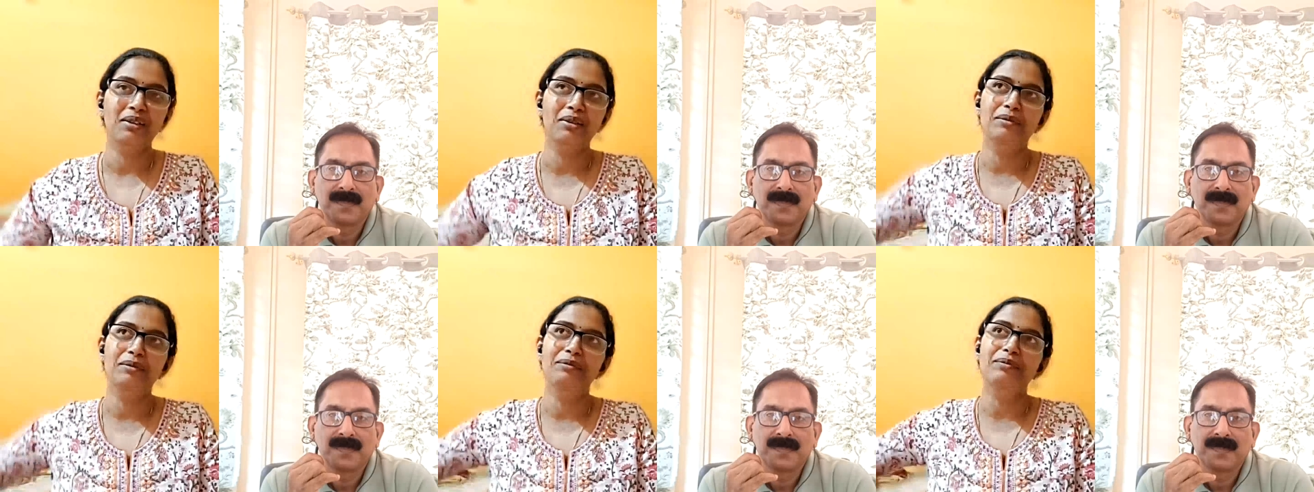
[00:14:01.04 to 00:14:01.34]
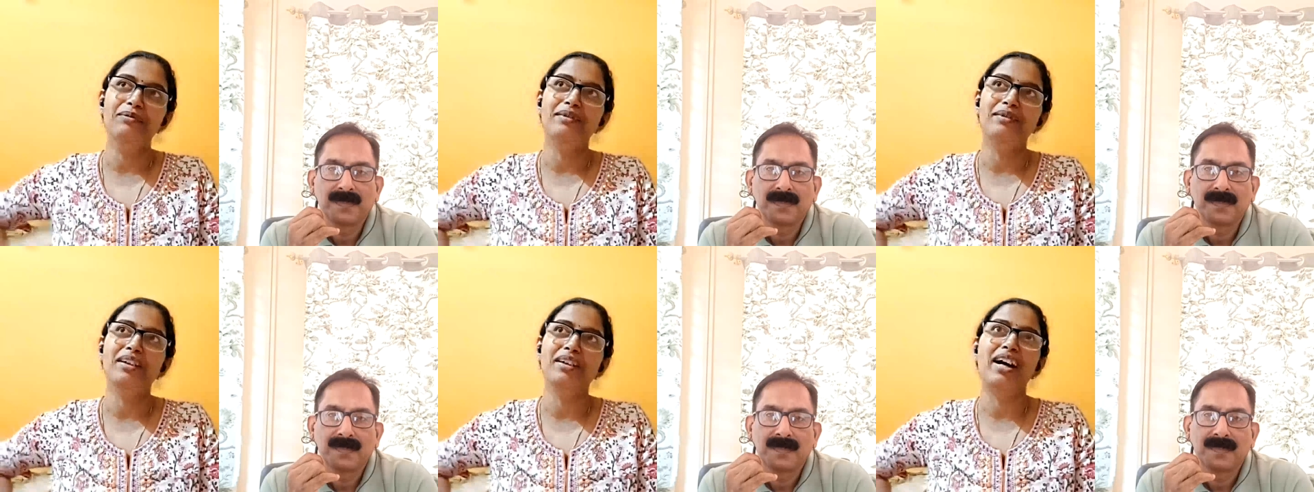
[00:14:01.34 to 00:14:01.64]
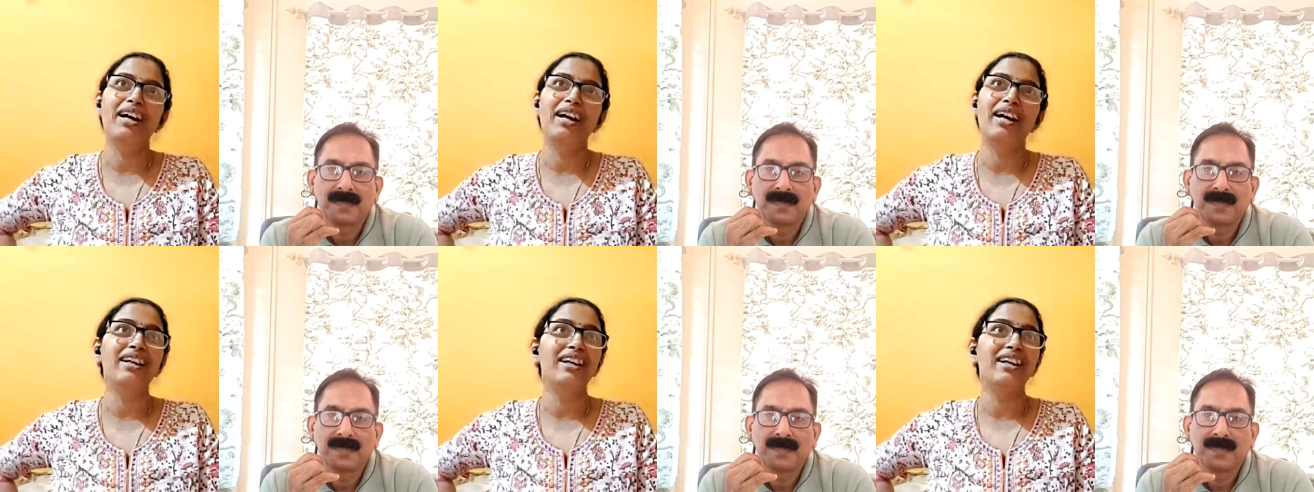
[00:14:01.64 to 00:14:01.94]

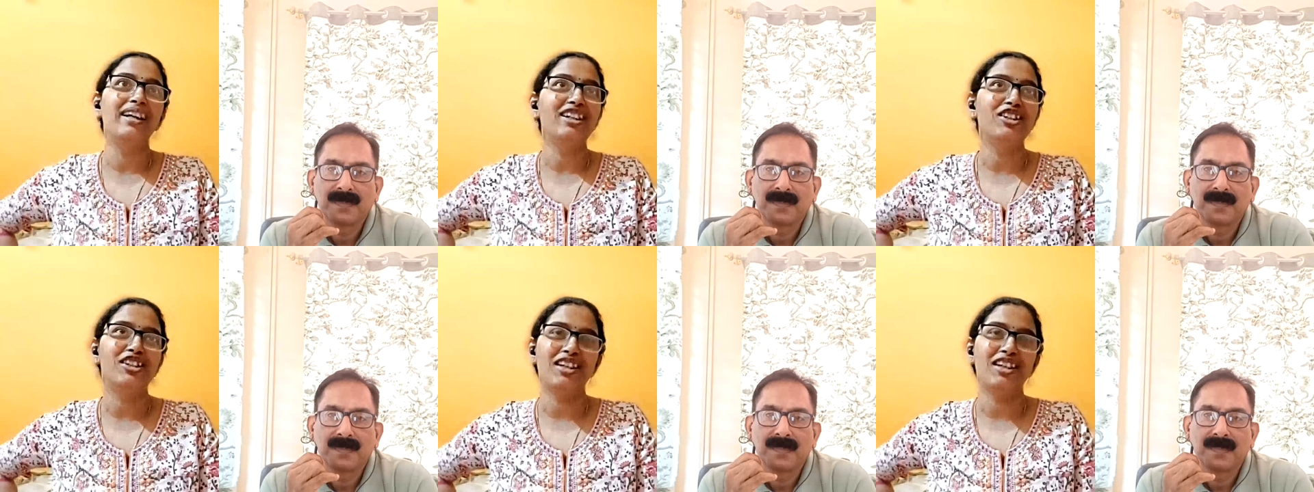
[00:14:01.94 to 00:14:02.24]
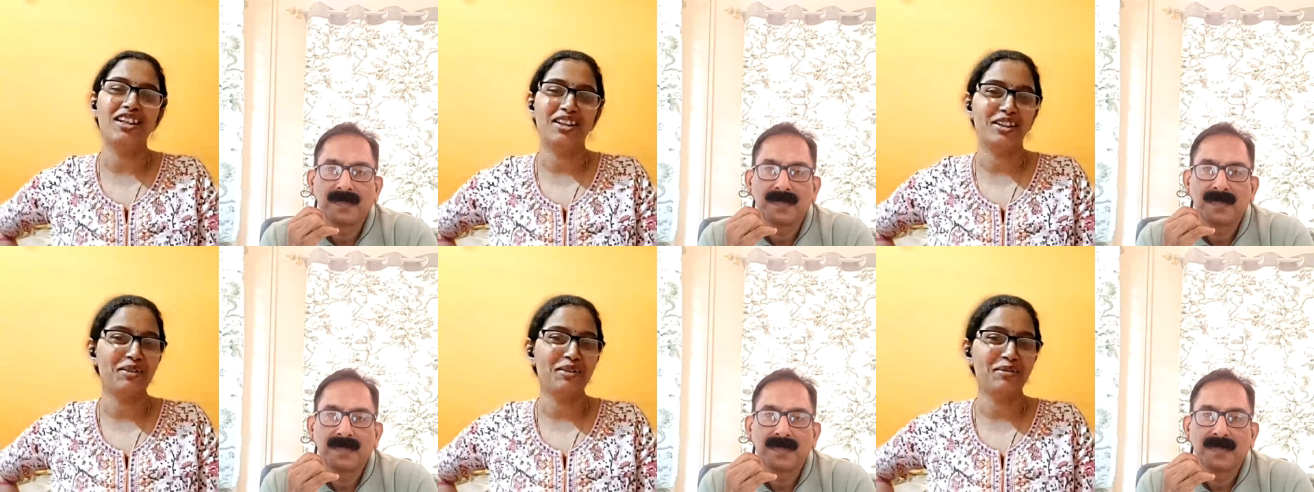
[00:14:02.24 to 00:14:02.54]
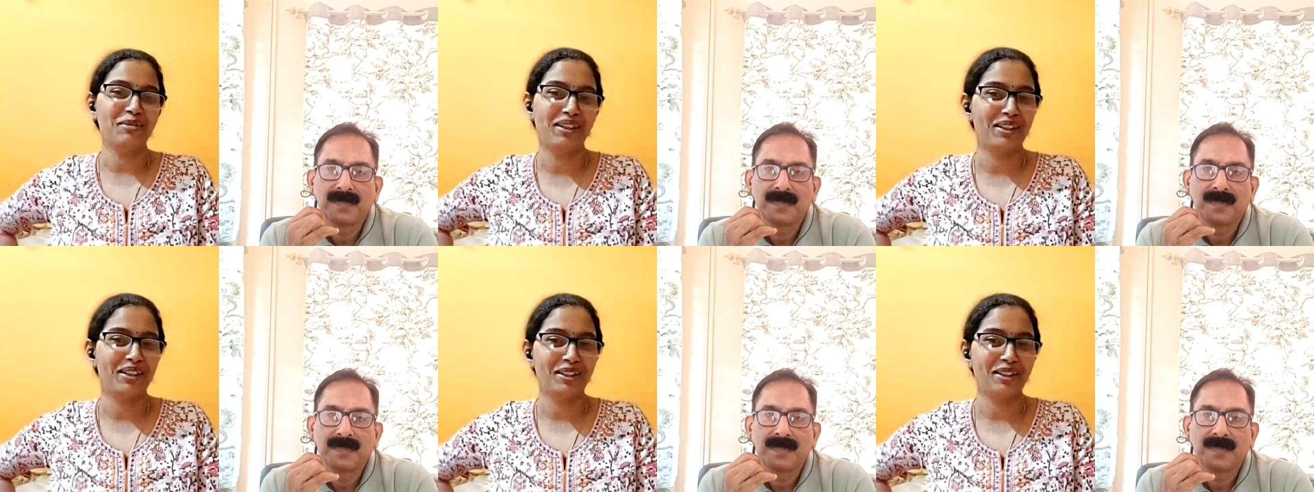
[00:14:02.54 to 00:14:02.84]
Speaker 1: I like
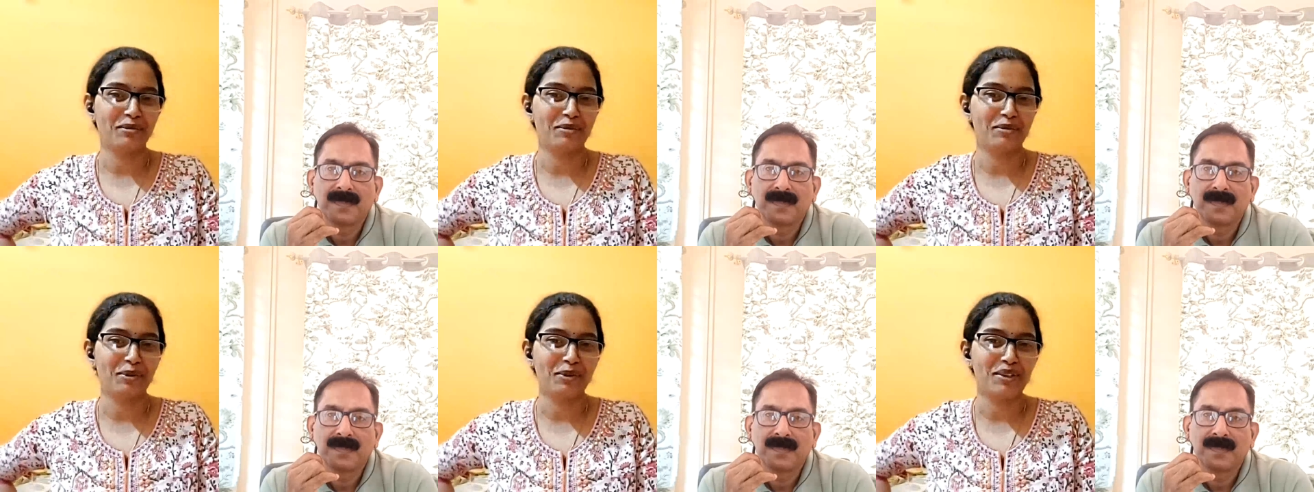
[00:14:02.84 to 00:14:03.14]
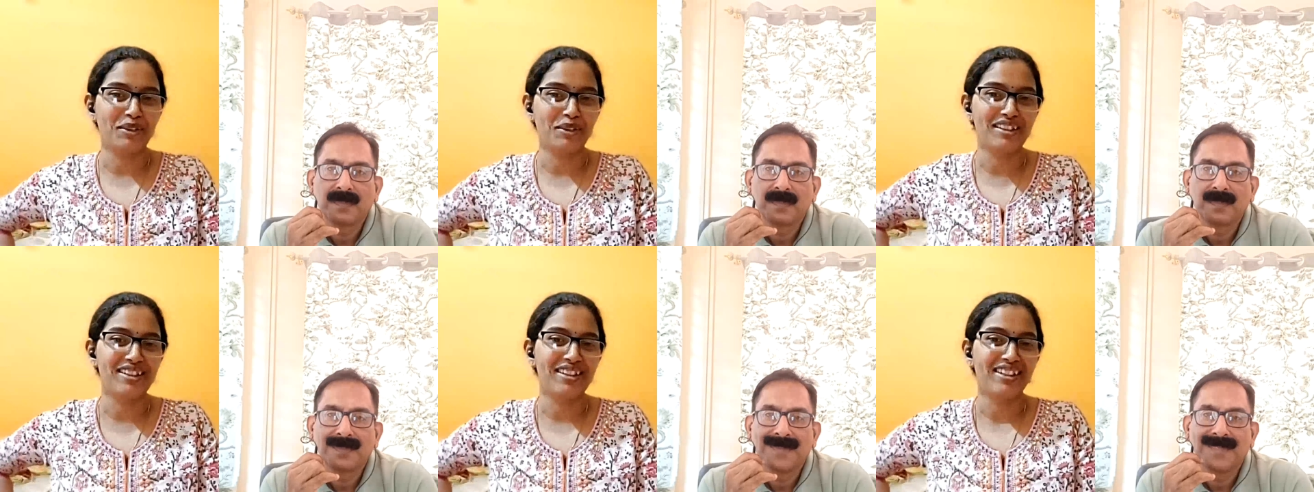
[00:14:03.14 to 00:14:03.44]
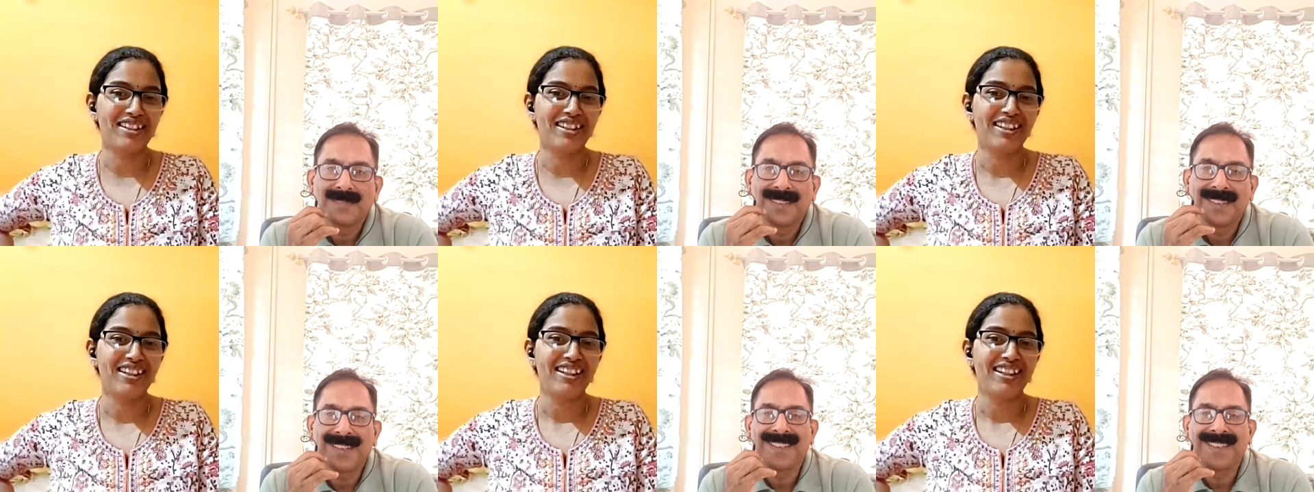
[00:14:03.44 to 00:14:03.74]
Chetan Bhagat
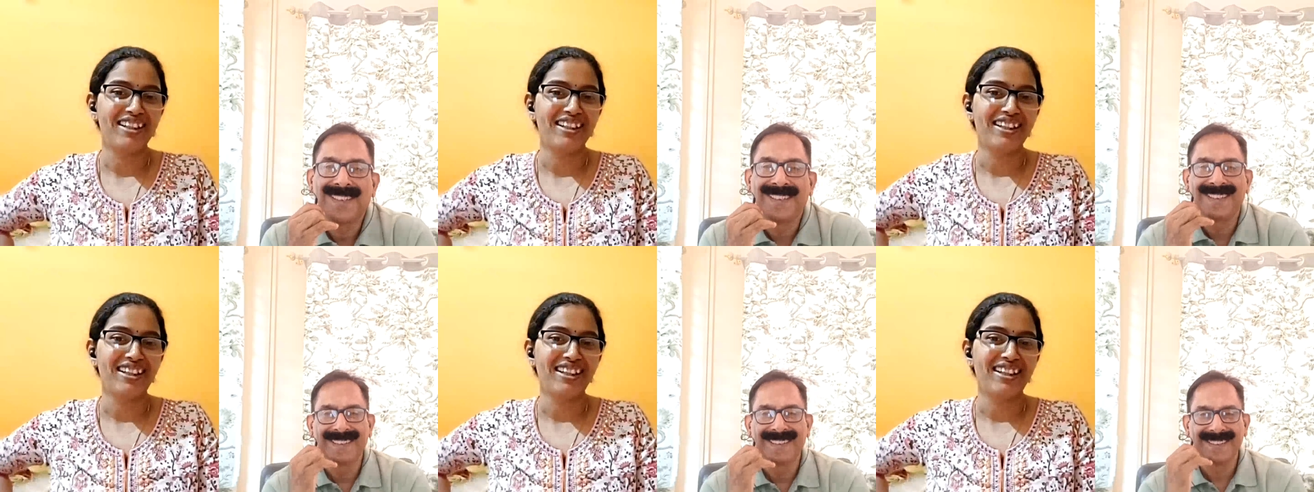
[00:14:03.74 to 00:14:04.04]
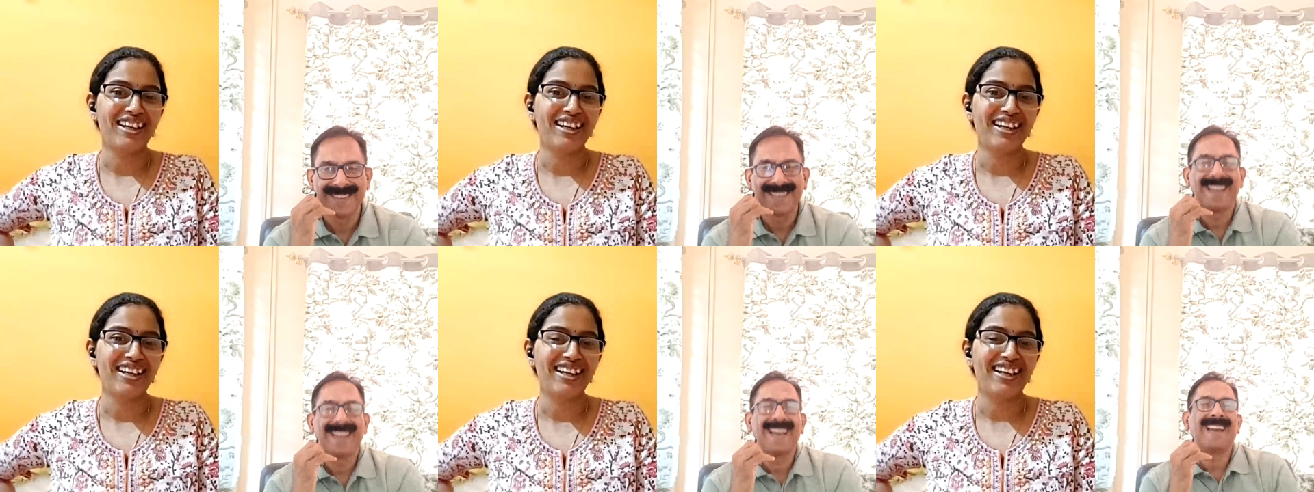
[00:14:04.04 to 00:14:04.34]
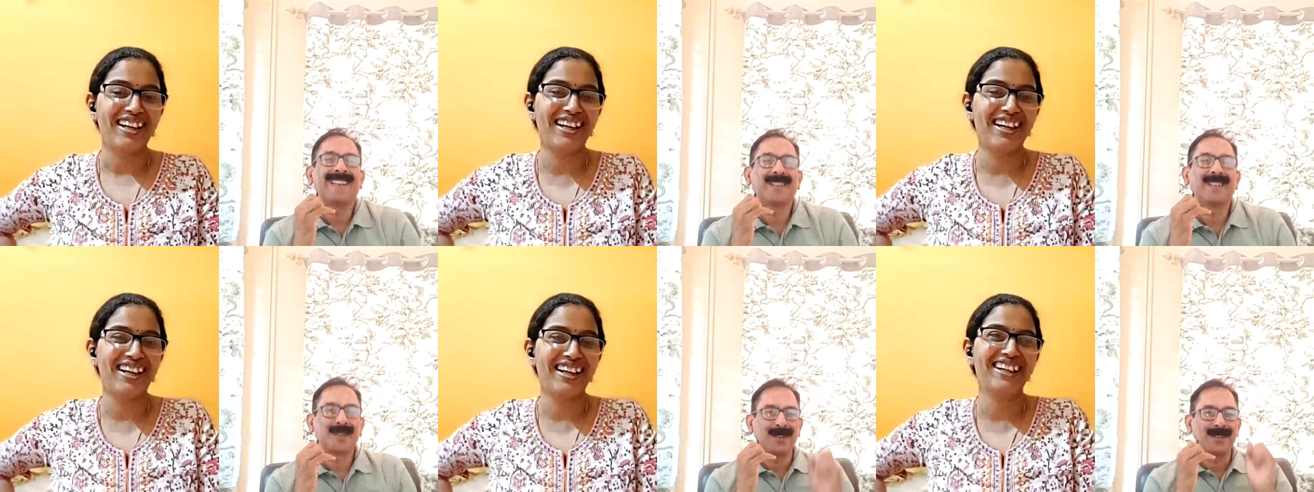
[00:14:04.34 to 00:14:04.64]
books.
Speaker 2: Yeah.
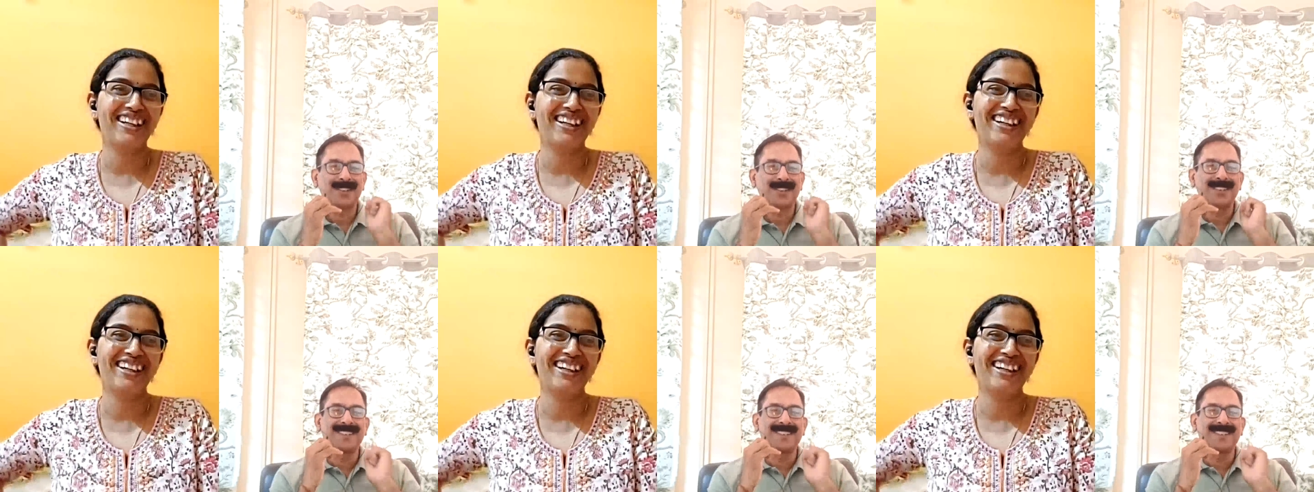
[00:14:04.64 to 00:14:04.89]
Speaker 1: Then
Speaker 2: I like...